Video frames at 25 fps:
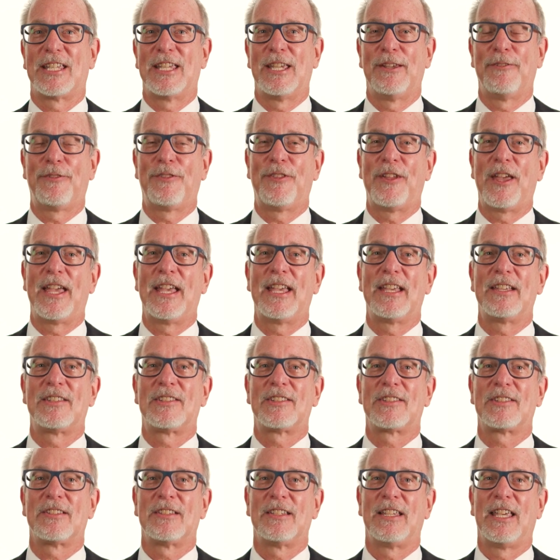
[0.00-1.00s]
give
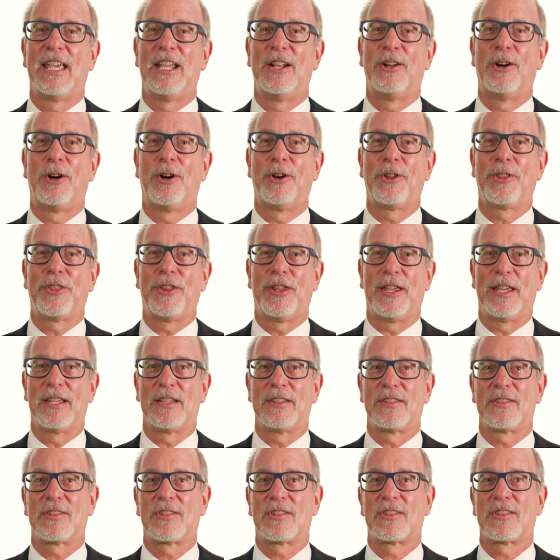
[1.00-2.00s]
thanks in all
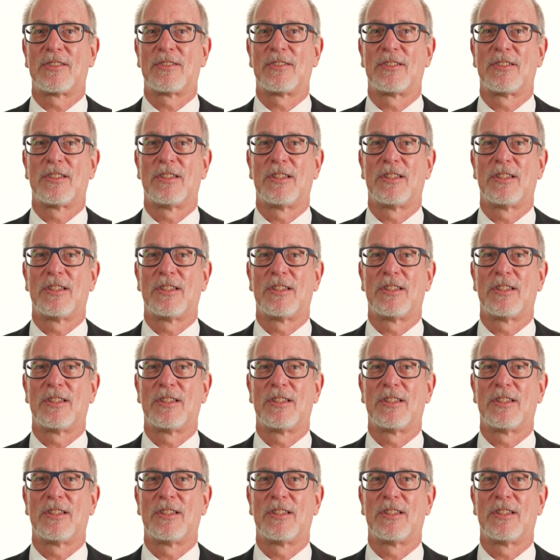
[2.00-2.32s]
things.